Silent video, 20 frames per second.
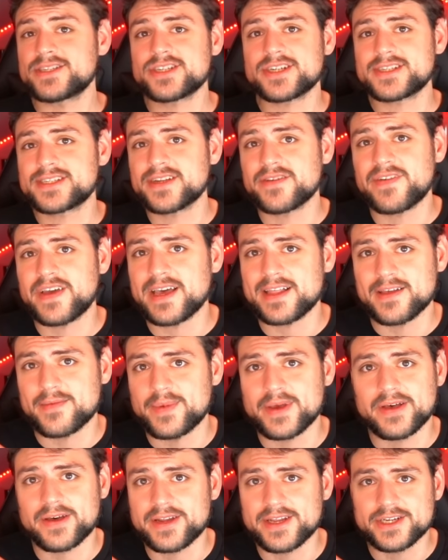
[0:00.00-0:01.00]
just
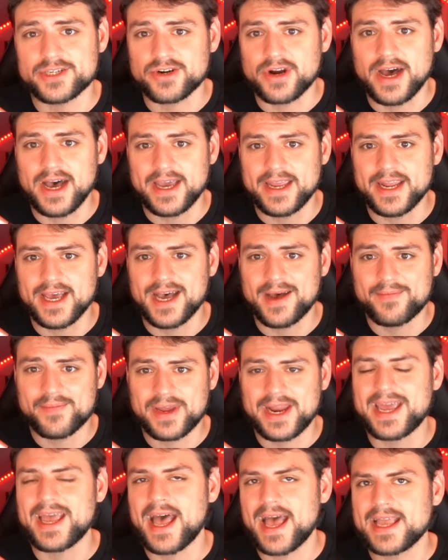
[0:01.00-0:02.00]
availability drying up,
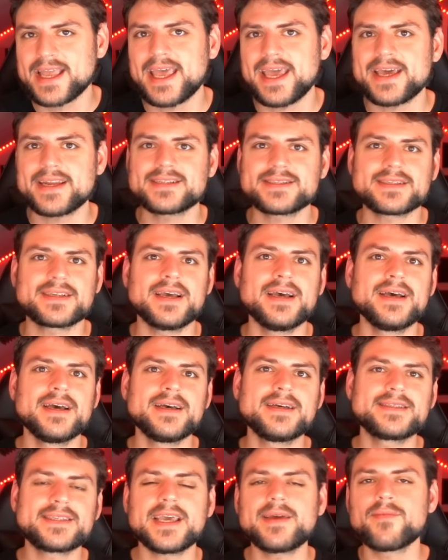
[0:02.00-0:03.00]
but I can't
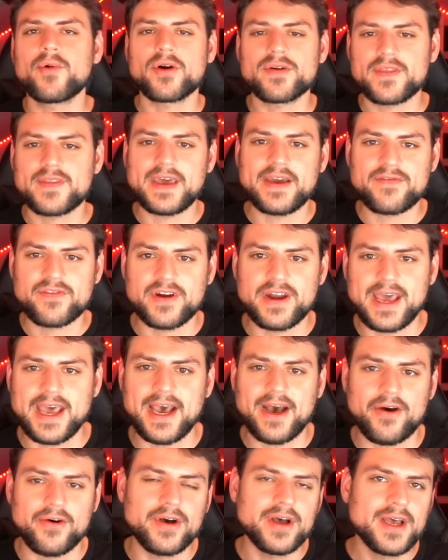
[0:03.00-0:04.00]
say more than that for
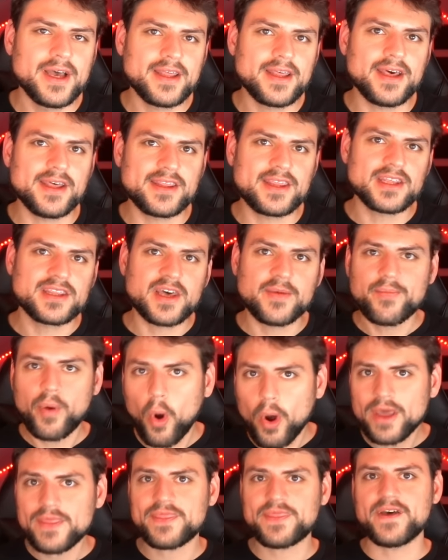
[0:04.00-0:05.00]
now. The
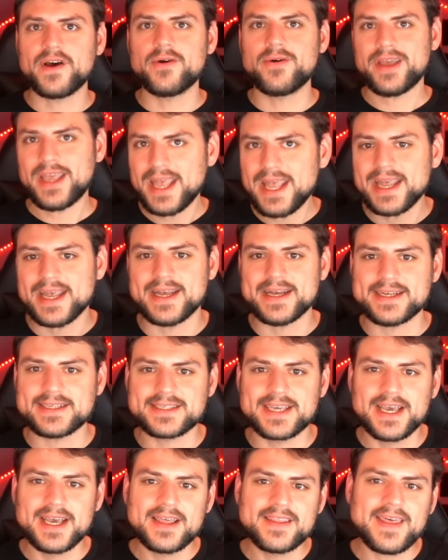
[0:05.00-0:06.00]
point, though,
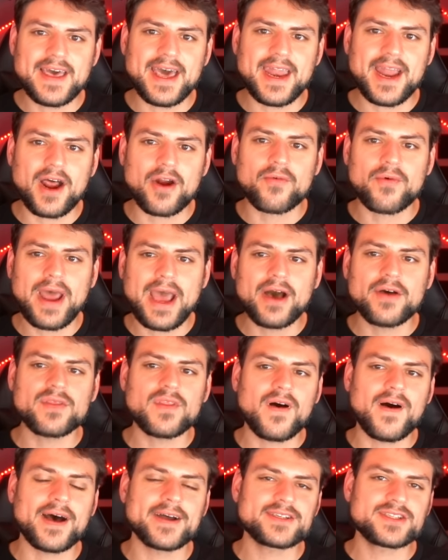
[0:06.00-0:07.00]
is that
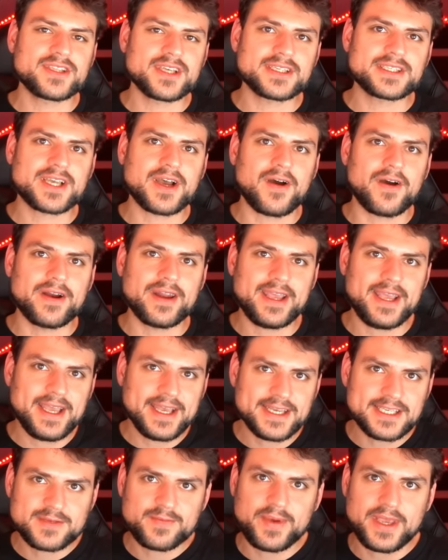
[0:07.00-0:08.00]
around launch, this card
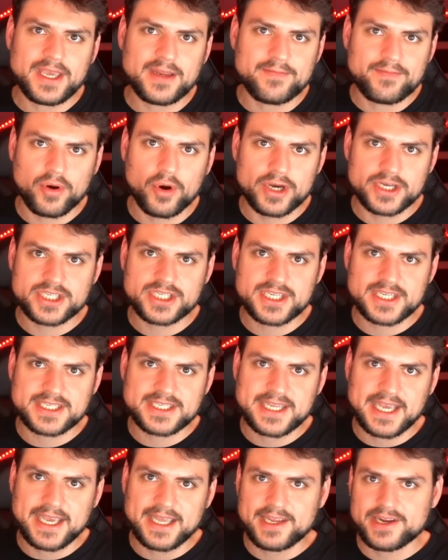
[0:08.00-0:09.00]
is being pushed to
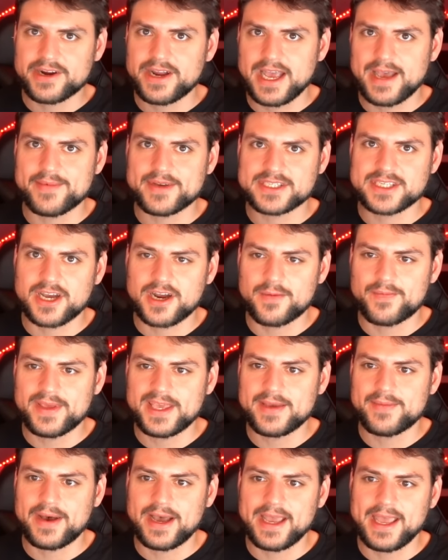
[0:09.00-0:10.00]
stay near
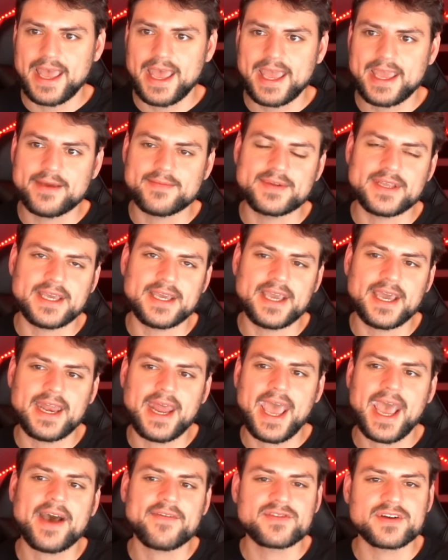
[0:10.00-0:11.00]
MSRP by AMD,
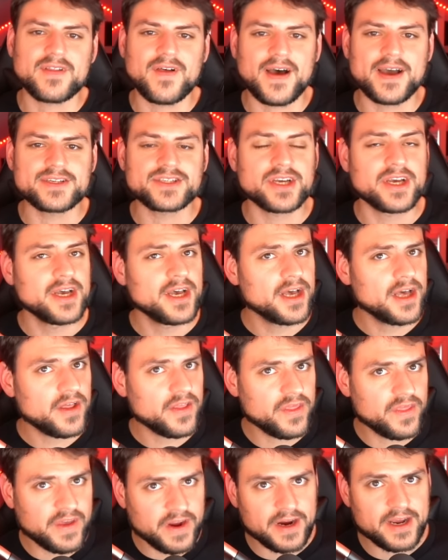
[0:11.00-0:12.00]
and after launch,
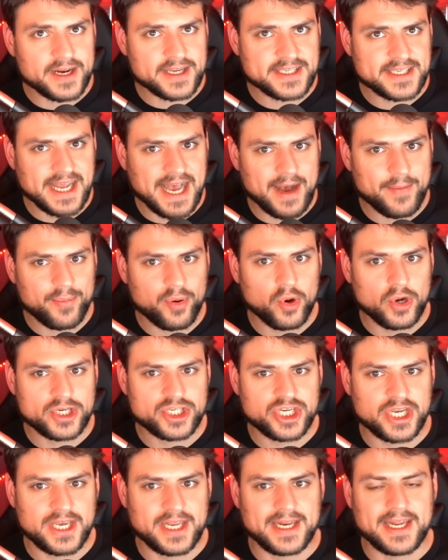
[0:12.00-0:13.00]
they're going to stop
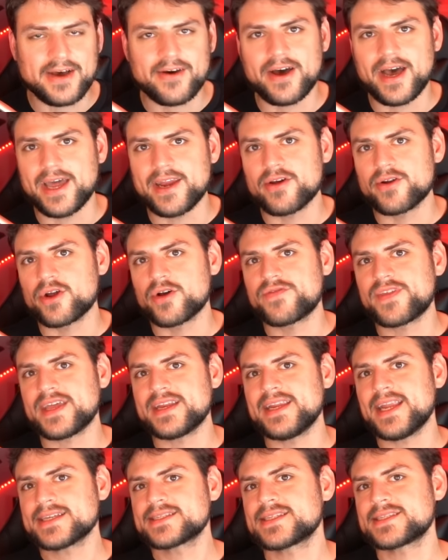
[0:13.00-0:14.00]
pushing. Now, I don't know if
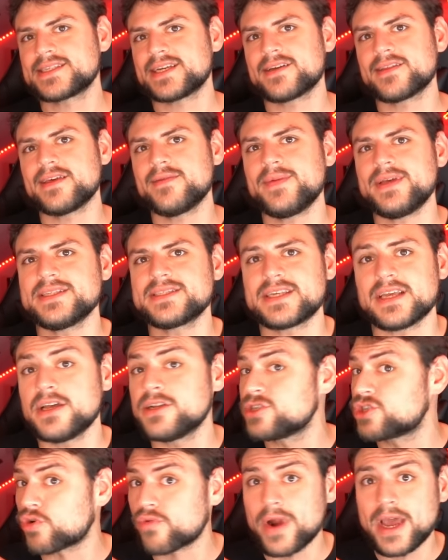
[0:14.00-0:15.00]
that necessarily means
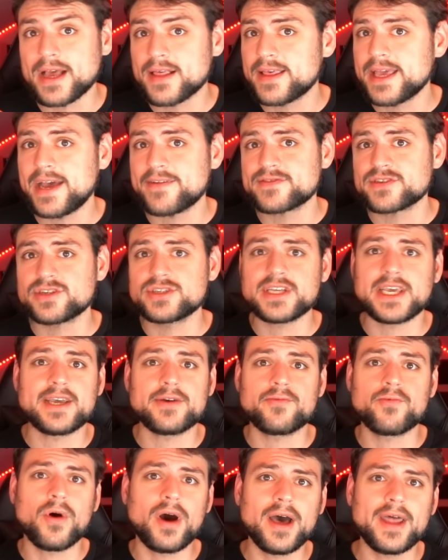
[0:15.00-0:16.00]
directly after
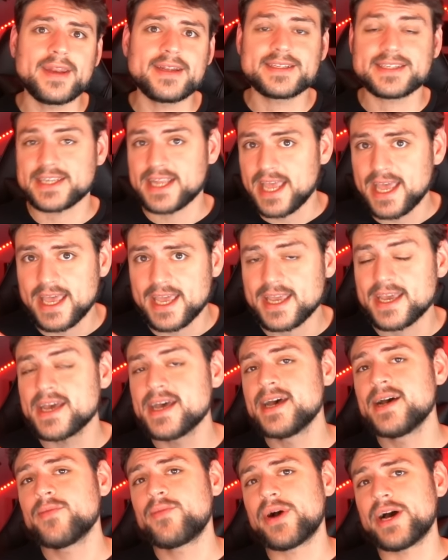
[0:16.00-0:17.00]
day one today,
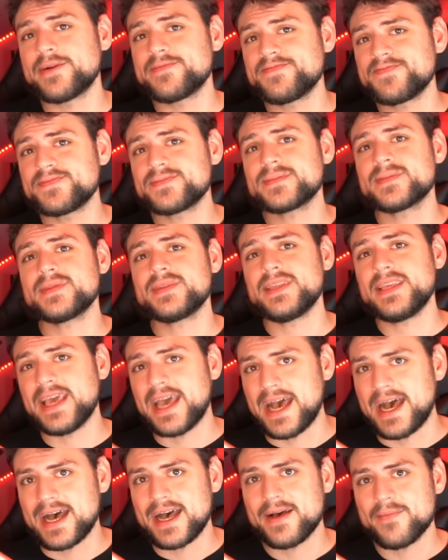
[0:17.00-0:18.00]
but
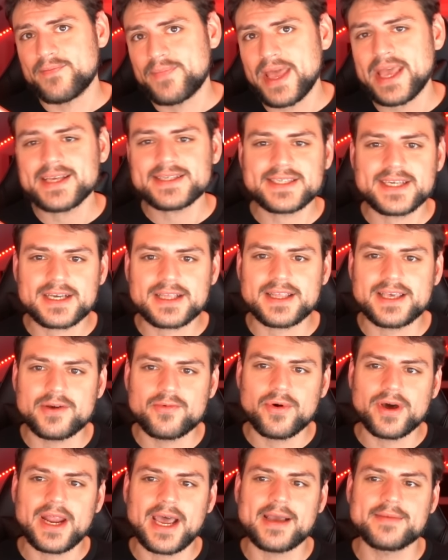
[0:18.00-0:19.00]
yeah,
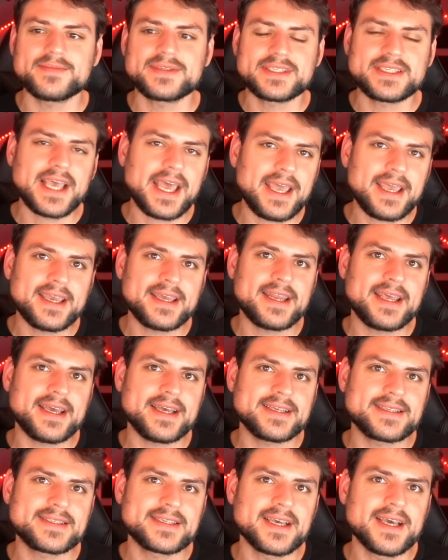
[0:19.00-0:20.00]
basically what I'm saying
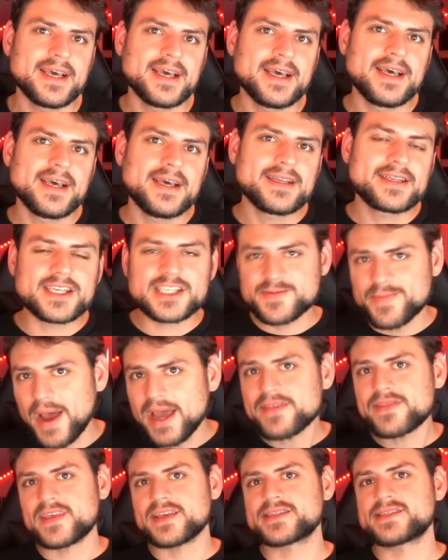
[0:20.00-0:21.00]
is,
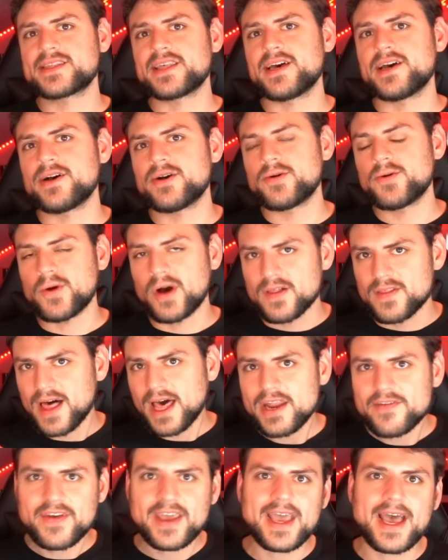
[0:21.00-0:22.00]
despite this, though, a
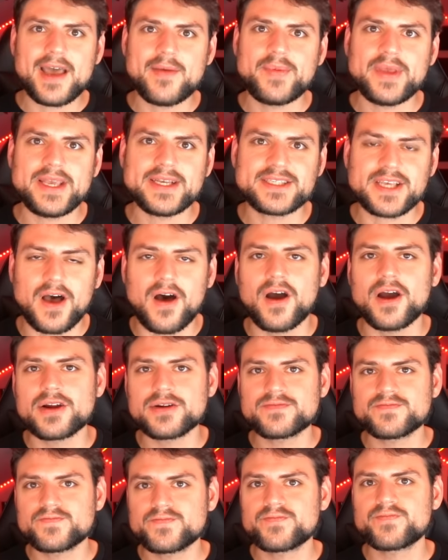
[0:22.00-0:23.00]
lot of AIBs
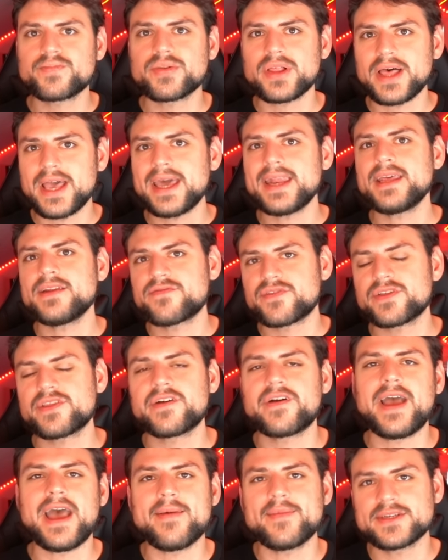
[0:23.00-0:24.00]
are planning for
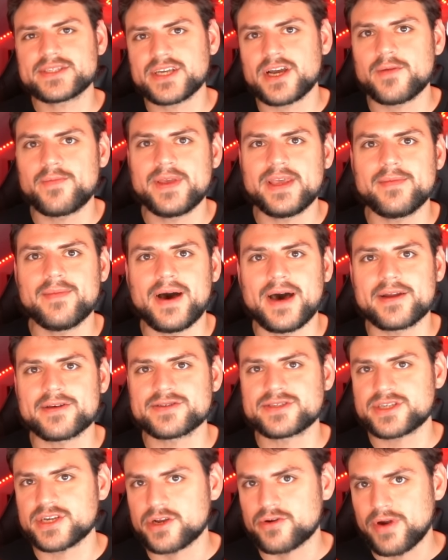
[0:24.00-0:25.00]
their MSRP
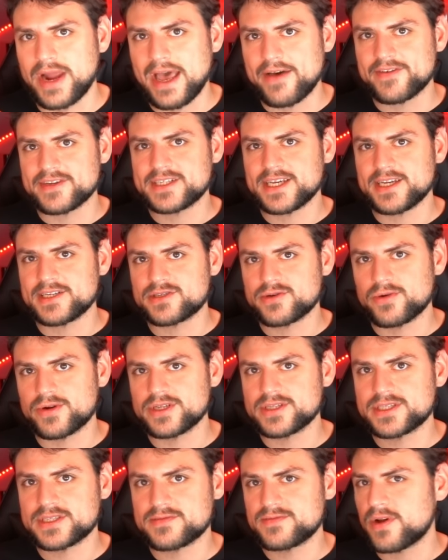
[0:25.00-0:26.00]
models to gravitate
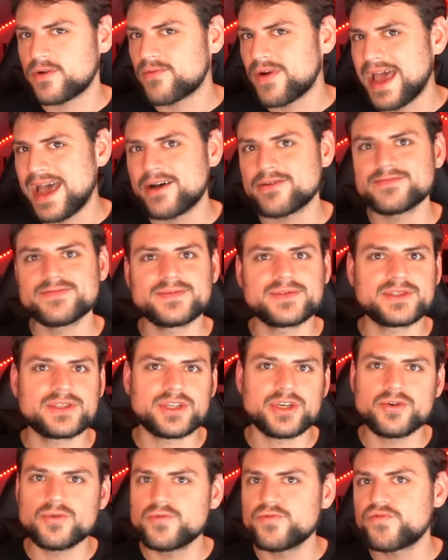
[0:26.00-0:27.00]
towards around
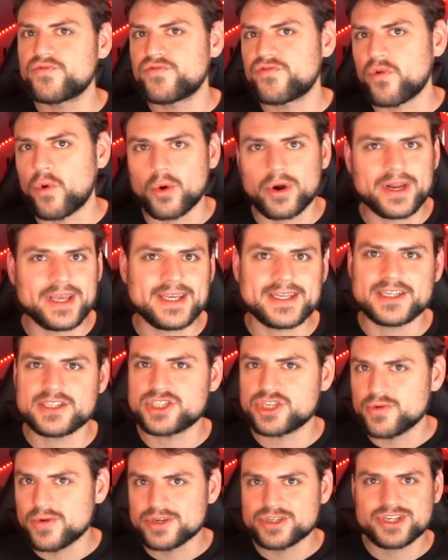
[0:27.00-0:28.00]

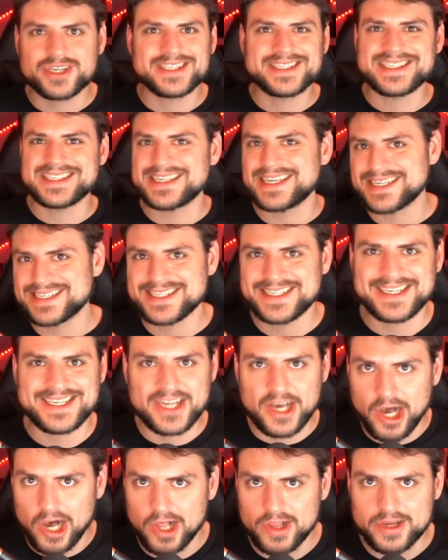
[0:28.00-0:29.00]
$240 to
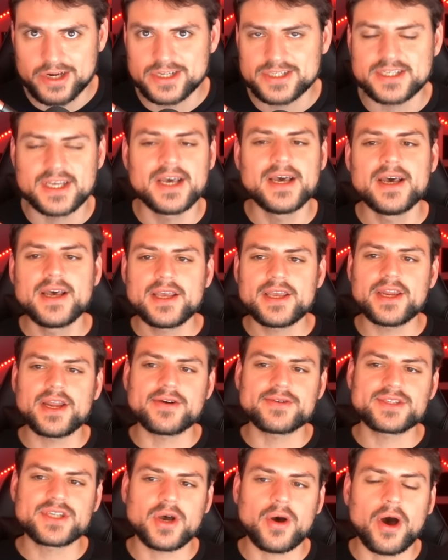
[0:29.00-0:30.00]
$260, you
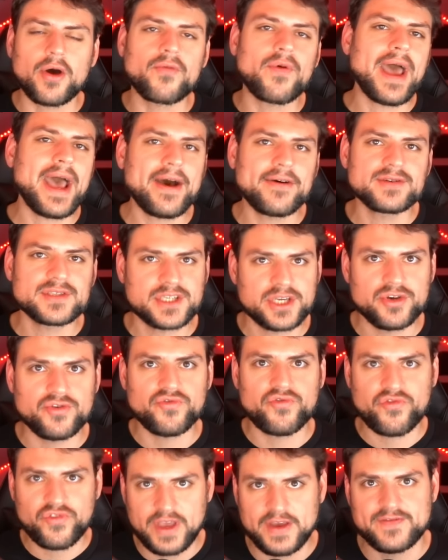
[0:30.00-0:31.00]
know, so around
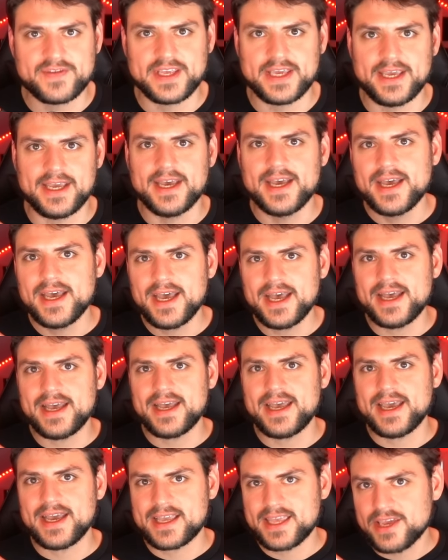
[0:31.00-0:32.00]

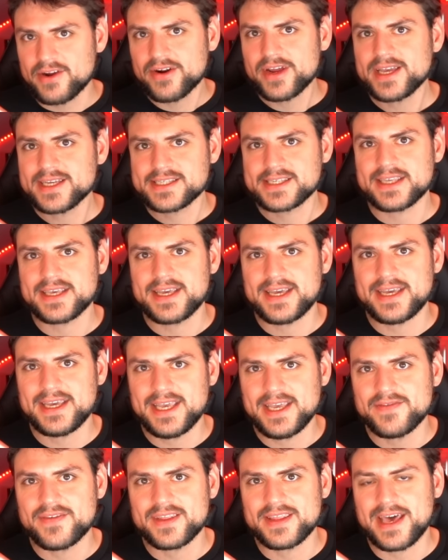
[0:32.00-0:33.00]
$250. Curiously,
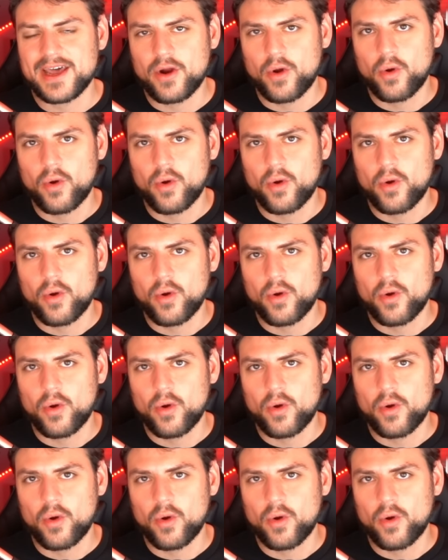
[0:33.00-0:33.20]
even that